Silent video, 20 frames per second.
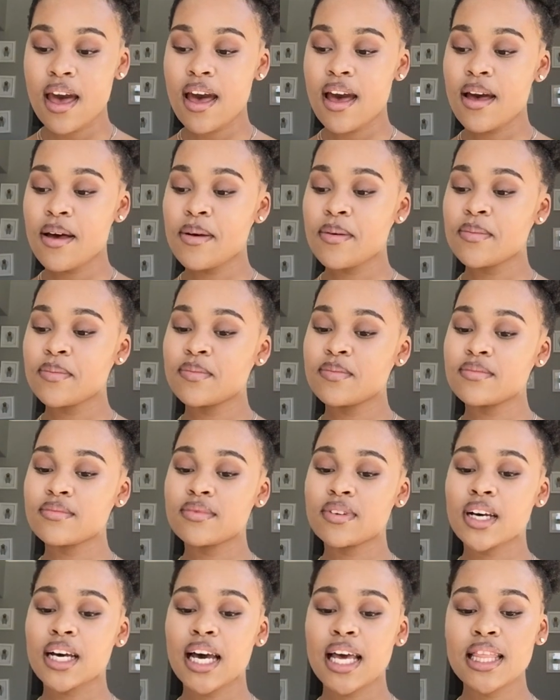
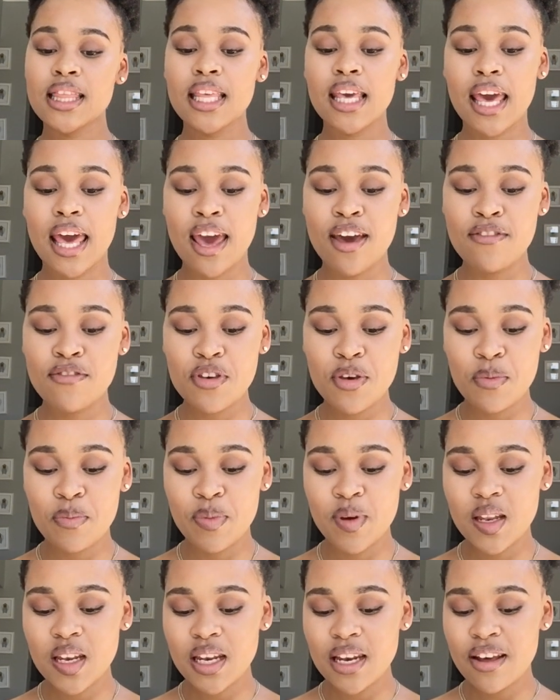Khati, have you
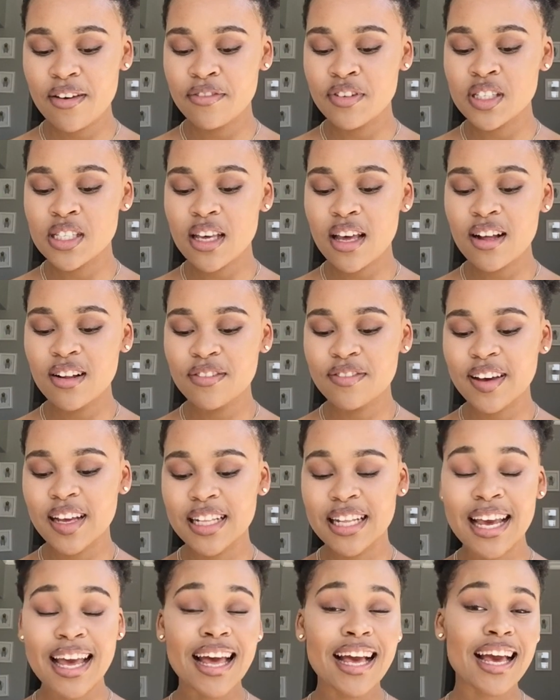been in a physical
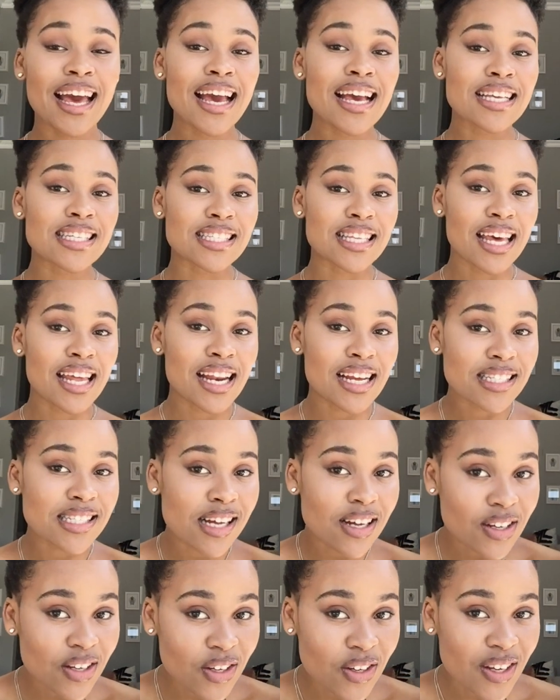fight? Guys, can I
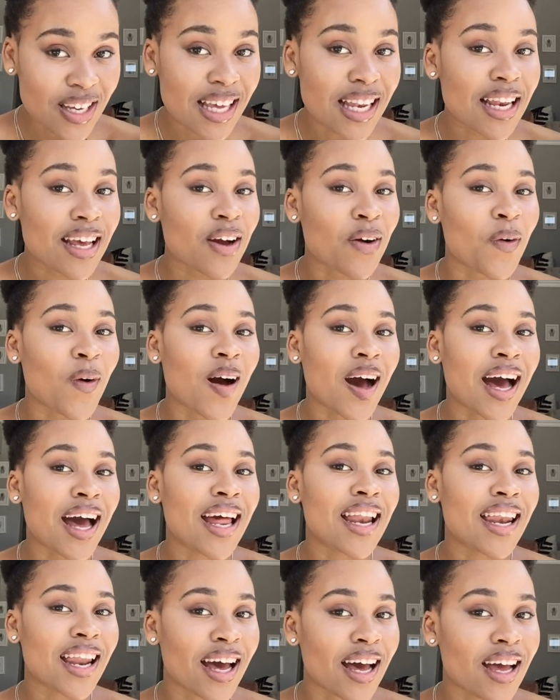tell you? Kili
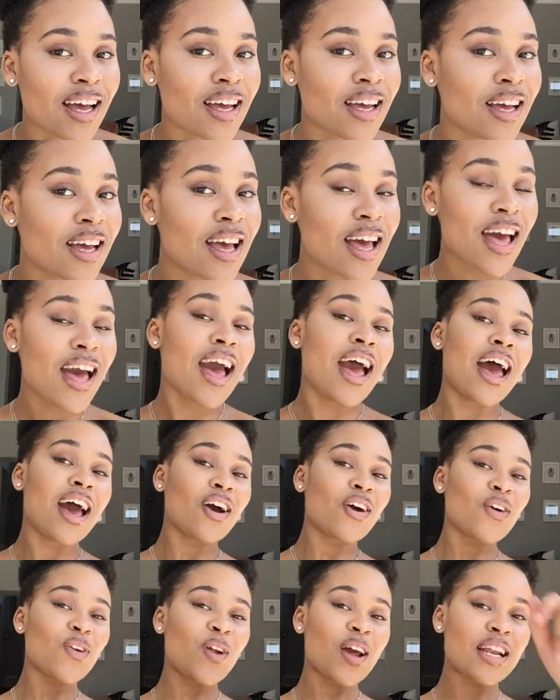koala.
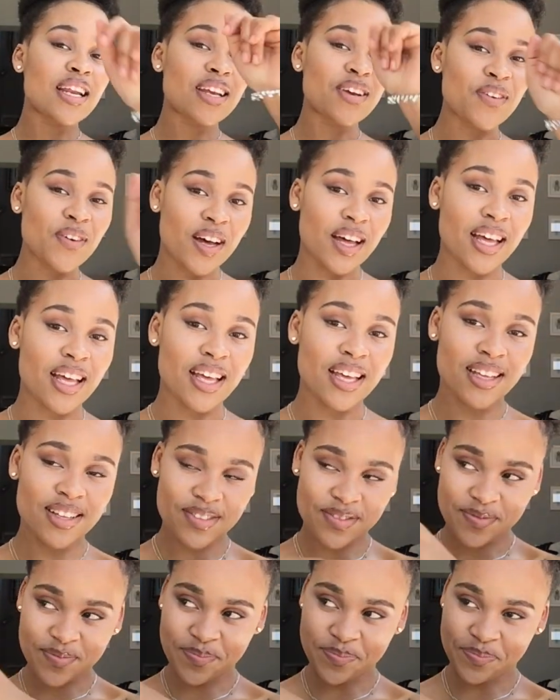Ako lwaniwa.
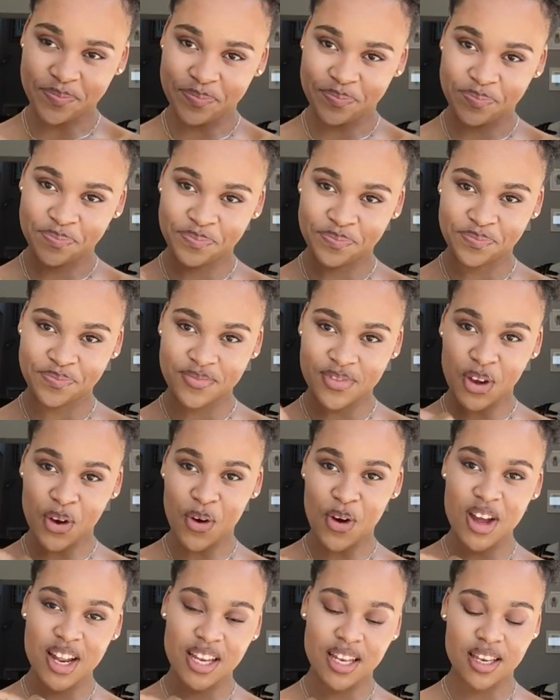Go
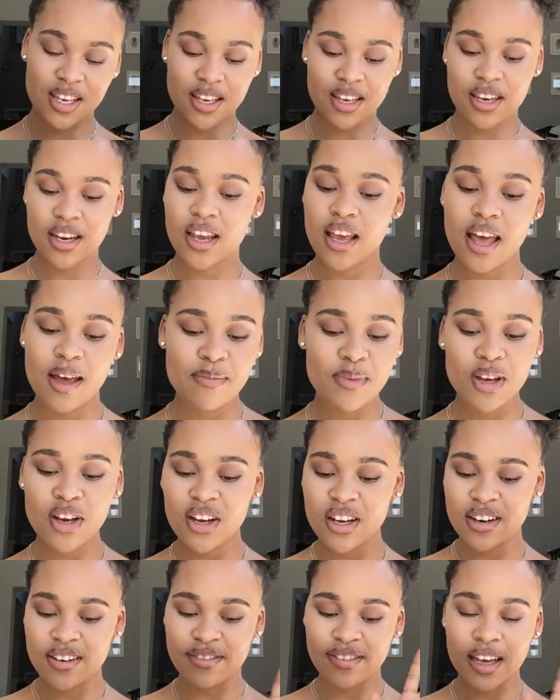on. I'm not
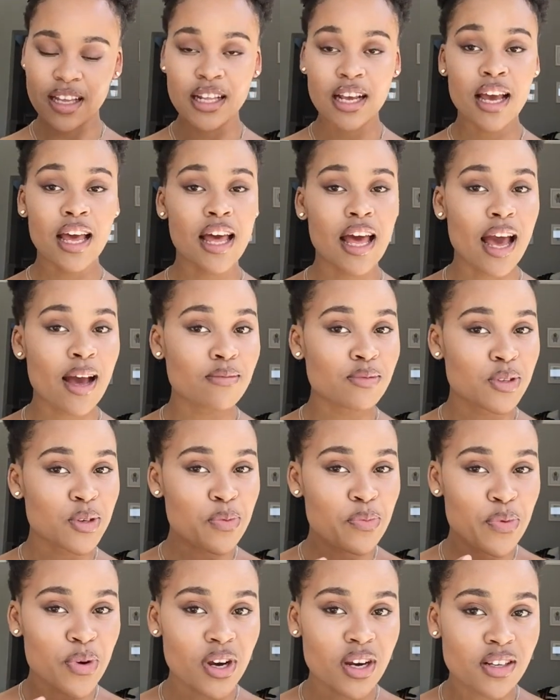gonna fight. I'm too
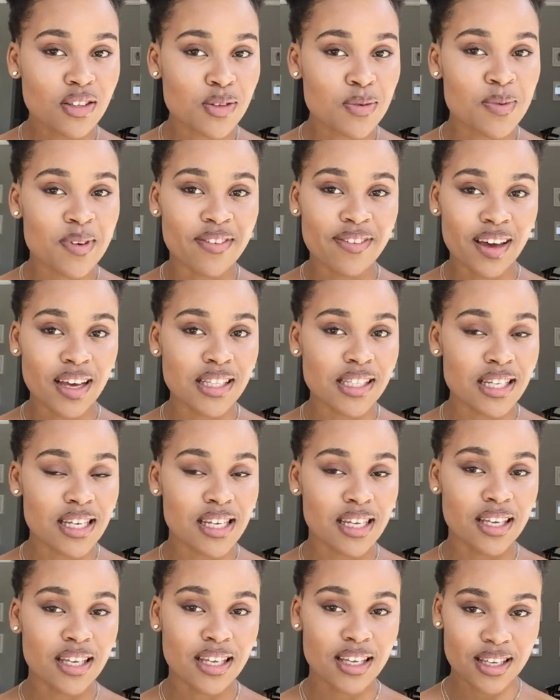pretty to be
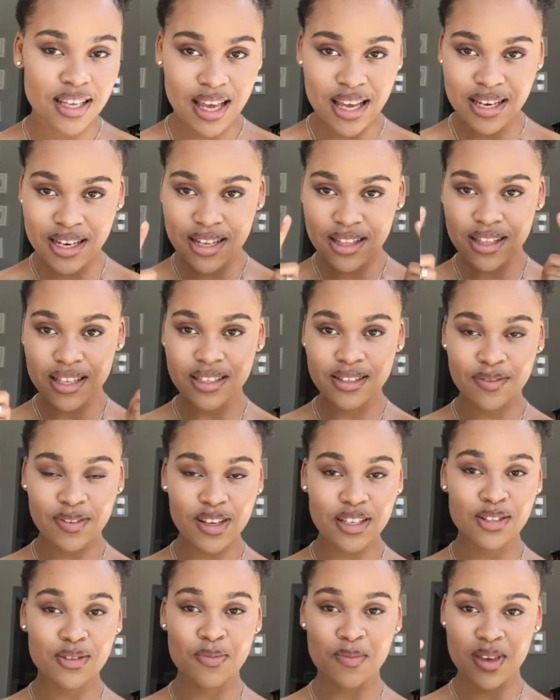fighting. I need the
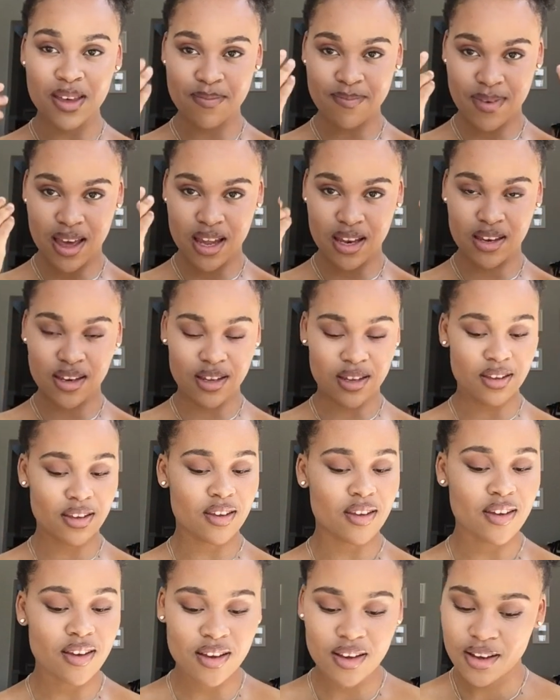space to make money.
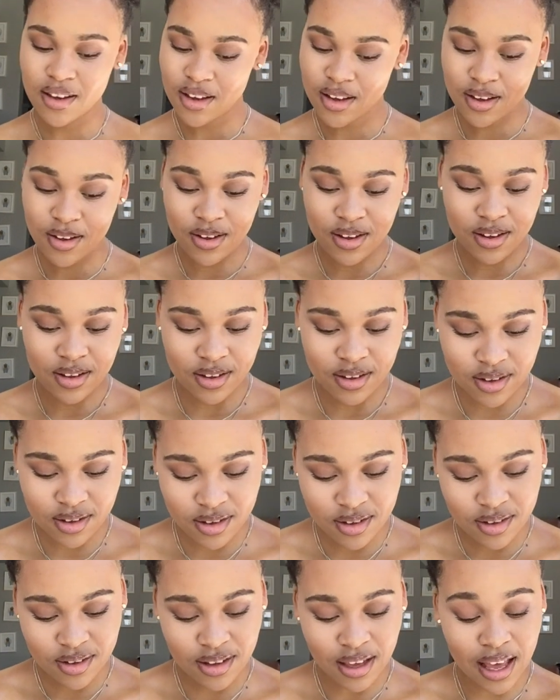
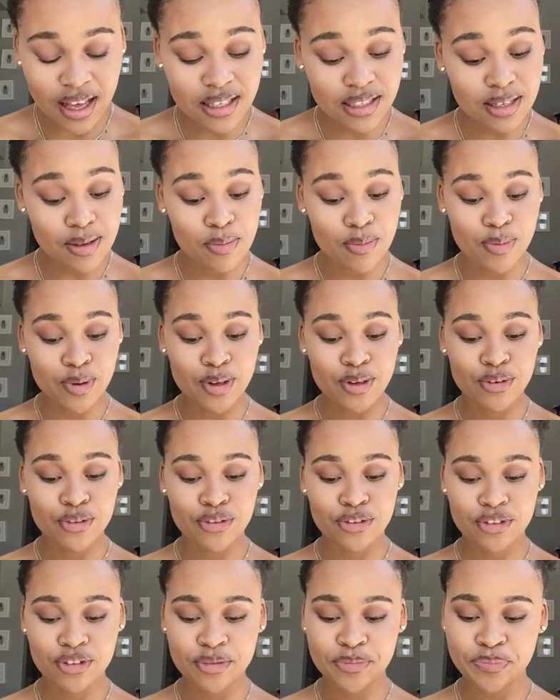As they believe.